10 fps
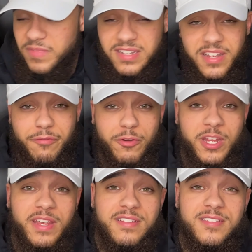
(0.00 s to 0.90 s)
that's it for
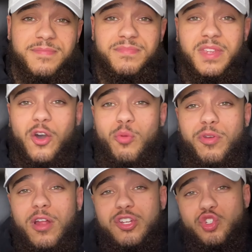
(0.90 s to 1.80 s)
these. I hope
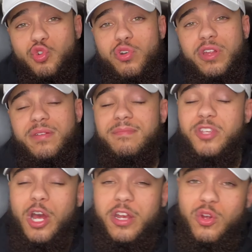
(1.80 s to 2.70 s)
y'all enjoyed.
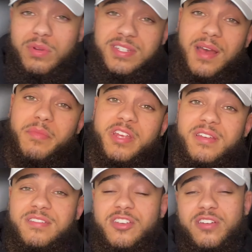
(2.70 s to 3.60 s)
You already know what time it
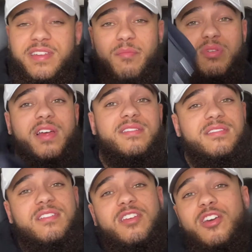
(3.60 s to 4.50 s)
is. Y'all stay
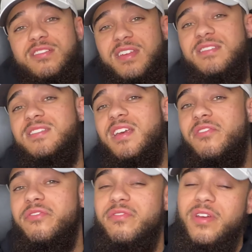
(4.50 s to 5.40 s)
blessed. Y'all stay
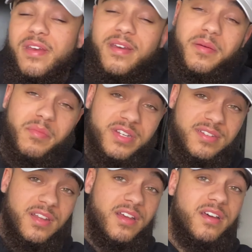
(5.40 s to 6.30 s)
safe.
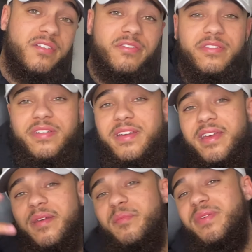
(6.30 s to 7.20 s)
Much love
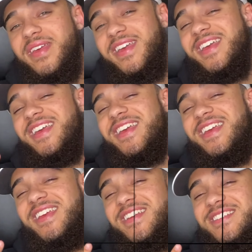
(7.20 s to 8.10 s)
and
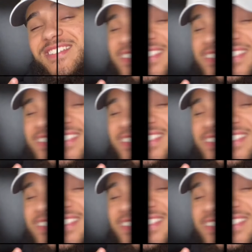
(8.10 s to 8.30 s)
peace.